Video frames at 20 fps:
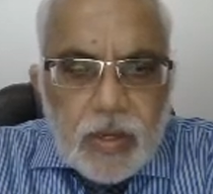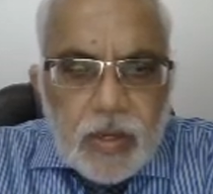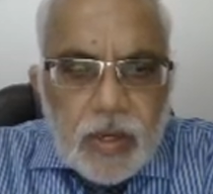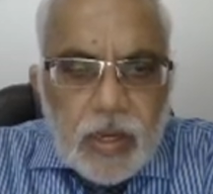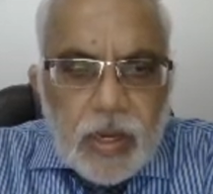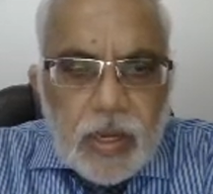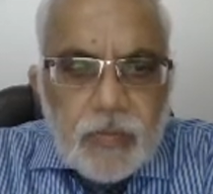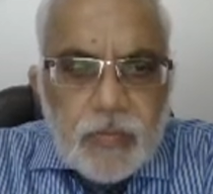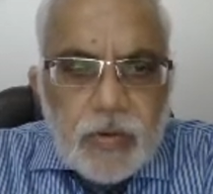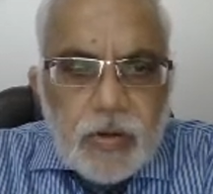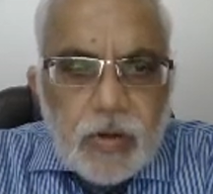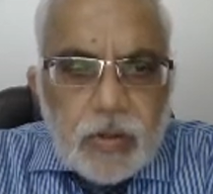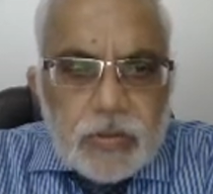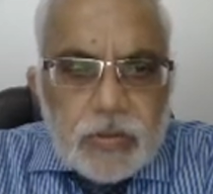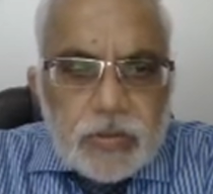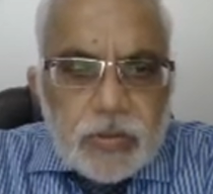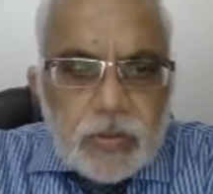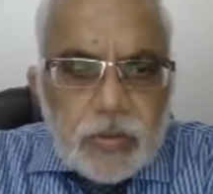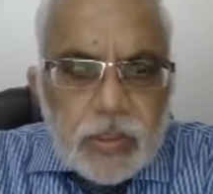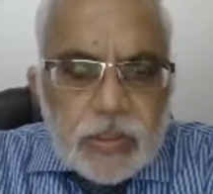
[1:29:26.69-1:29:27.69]
And we'll
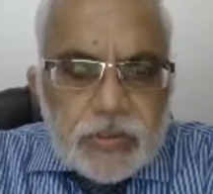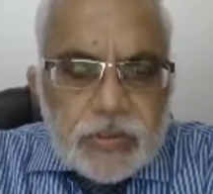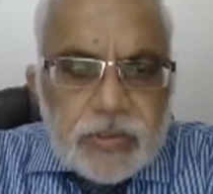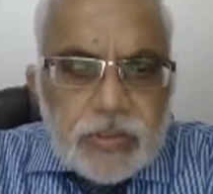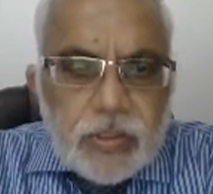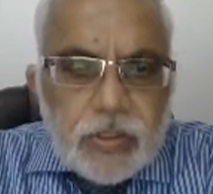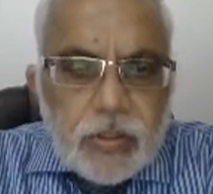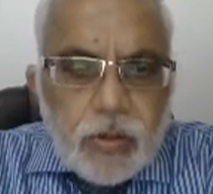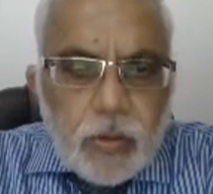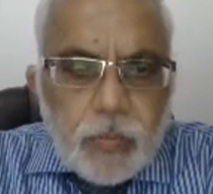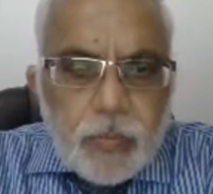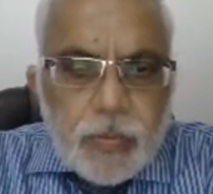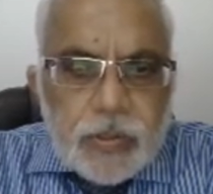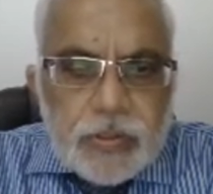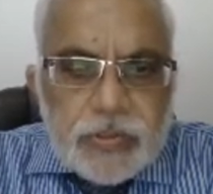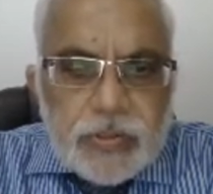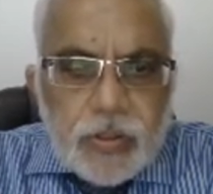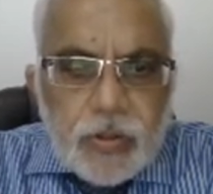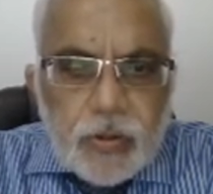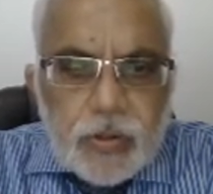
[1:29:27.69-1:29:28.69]
also consider
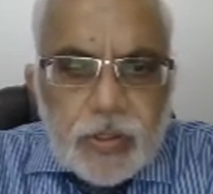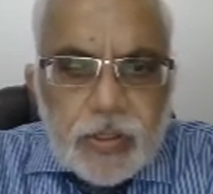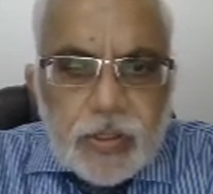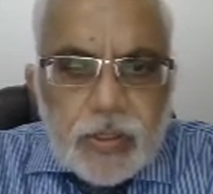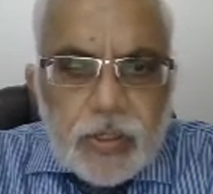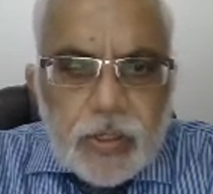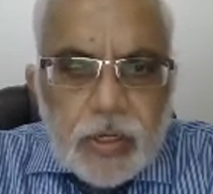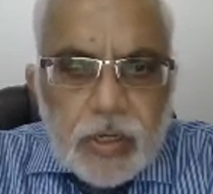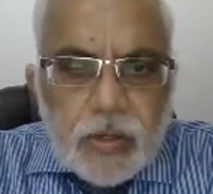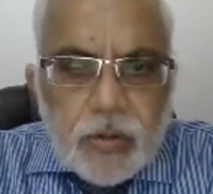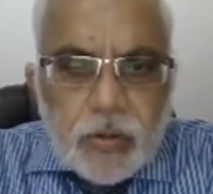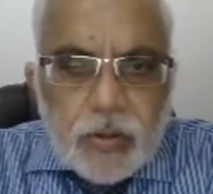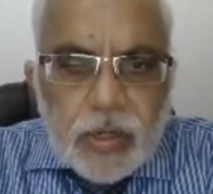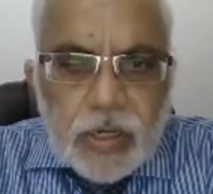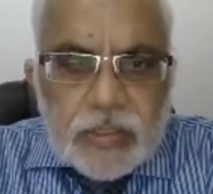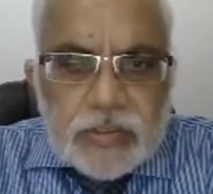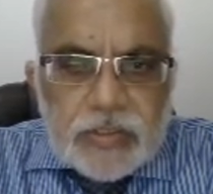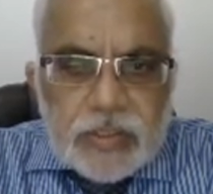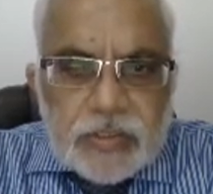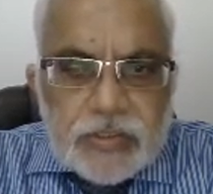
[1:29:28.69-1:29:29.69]
operational audit and
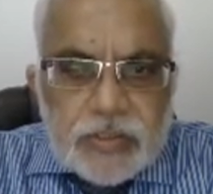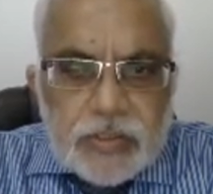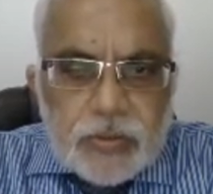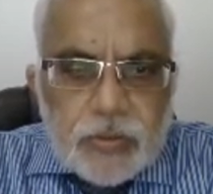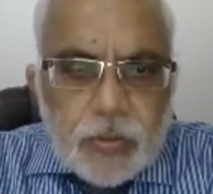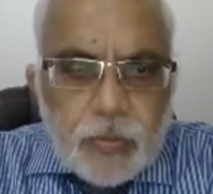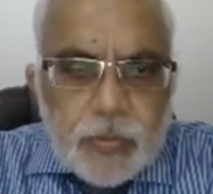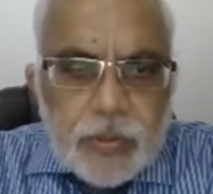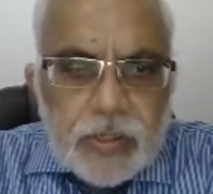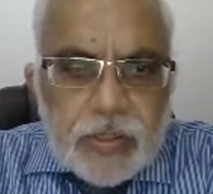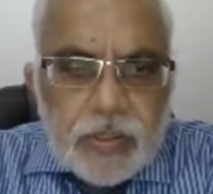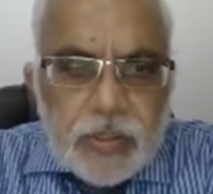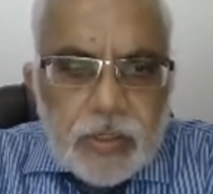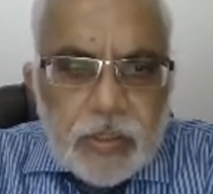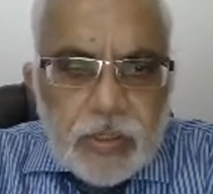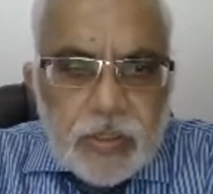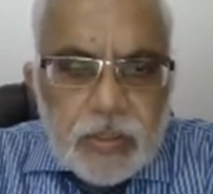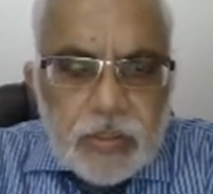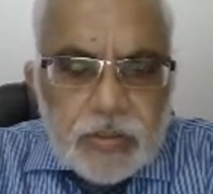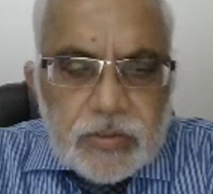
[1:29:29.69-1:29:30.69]
organizational domain
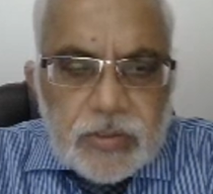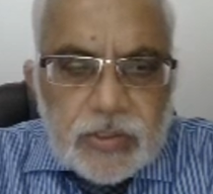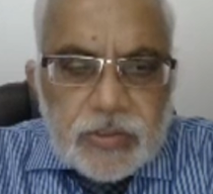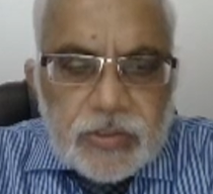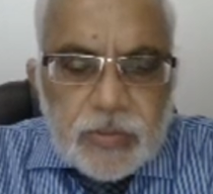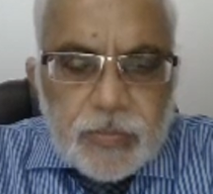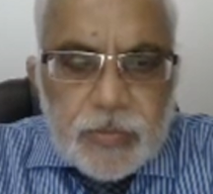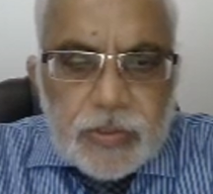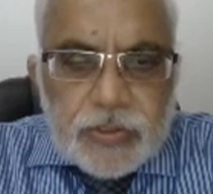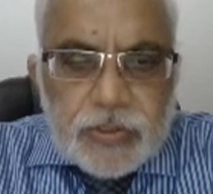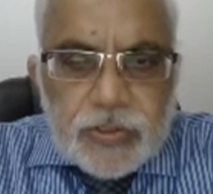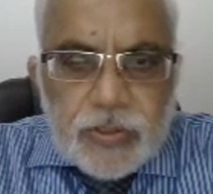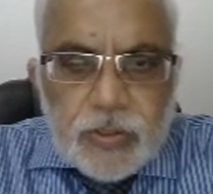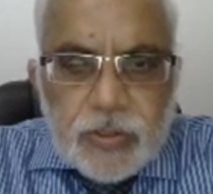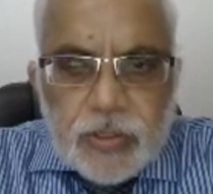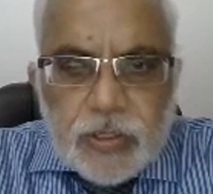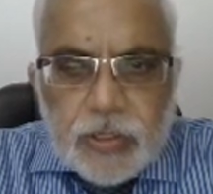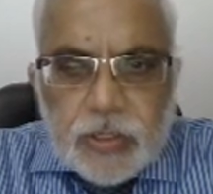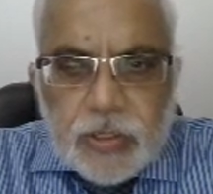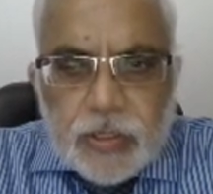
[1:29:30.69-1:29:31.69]
system
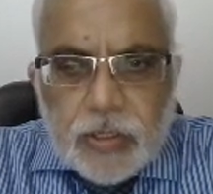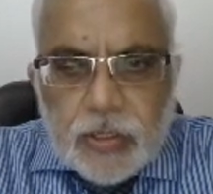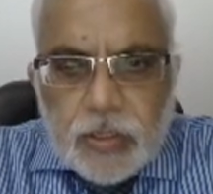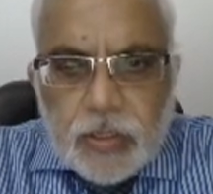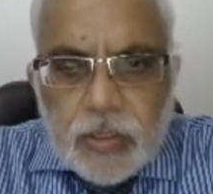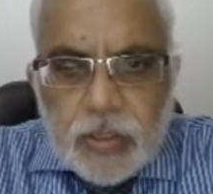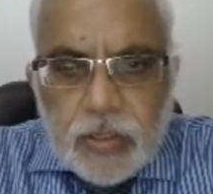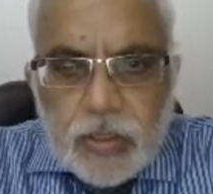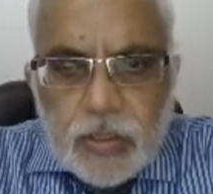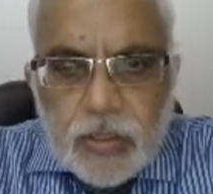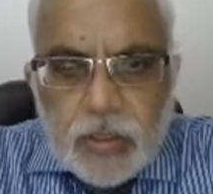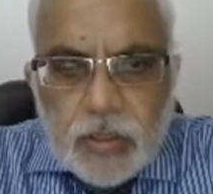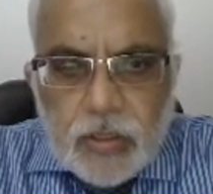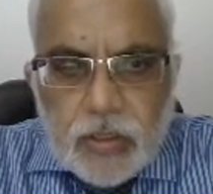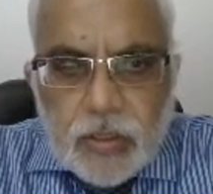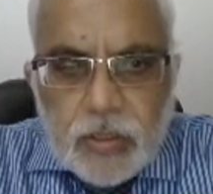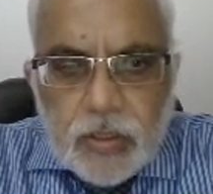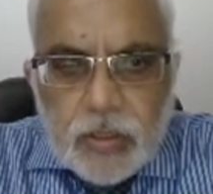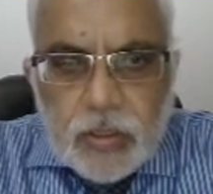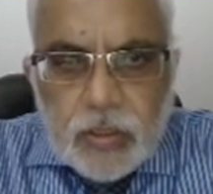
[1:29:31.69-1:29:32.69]
maturity
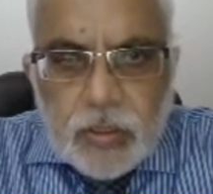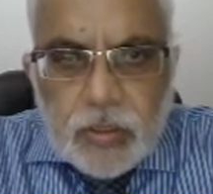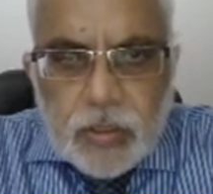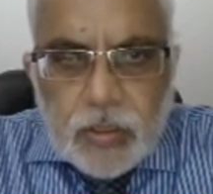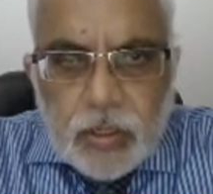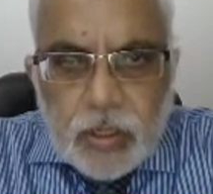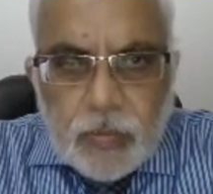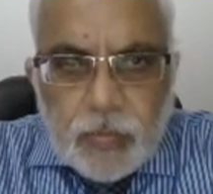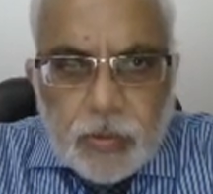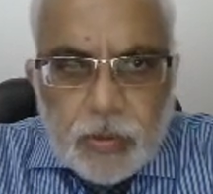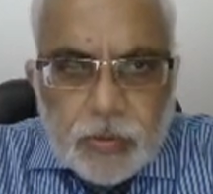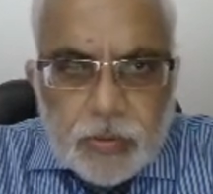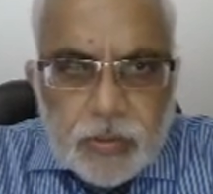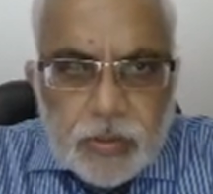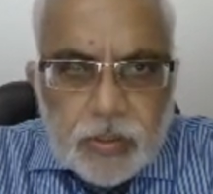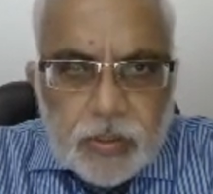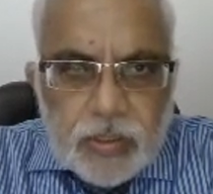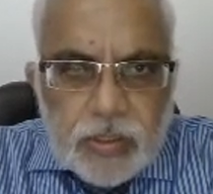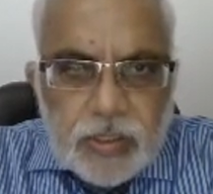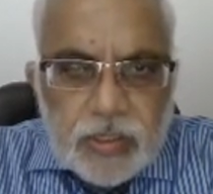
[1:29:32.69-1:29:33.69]
about
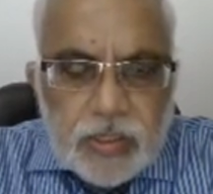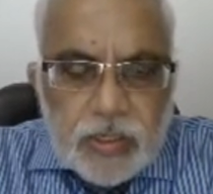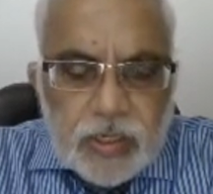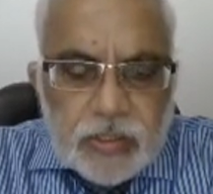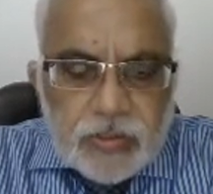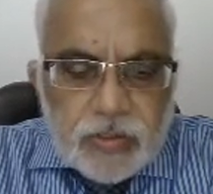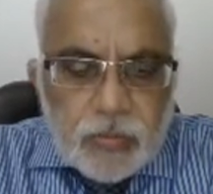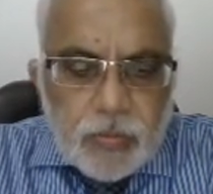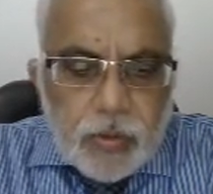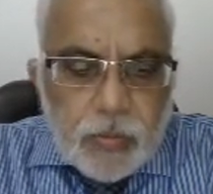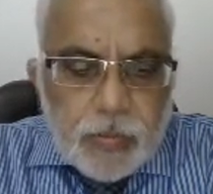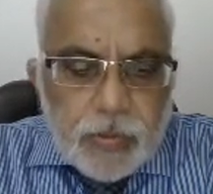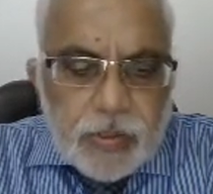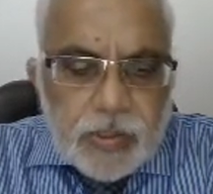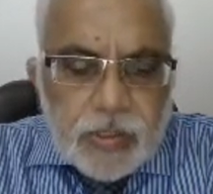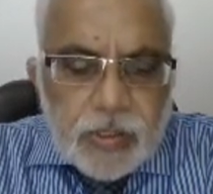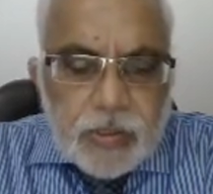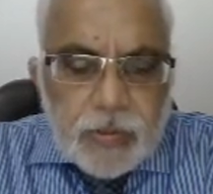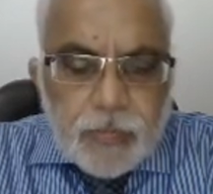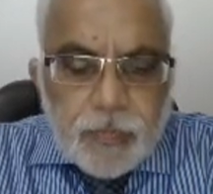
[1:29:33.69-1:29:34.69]
intellectual
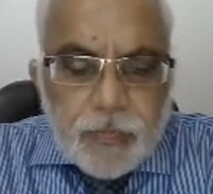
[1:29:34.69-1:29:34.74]
property